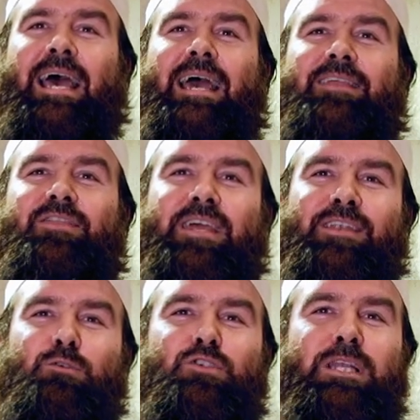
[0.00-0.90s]
and
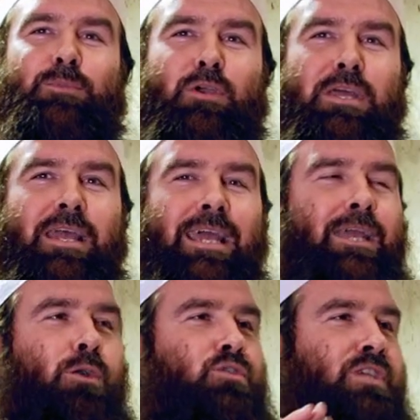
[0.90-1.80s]
then you sleep during the night
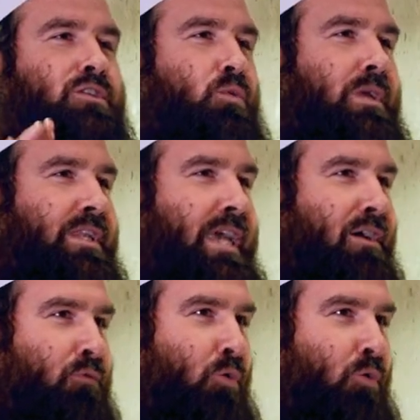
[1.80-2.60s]
and no sins are written down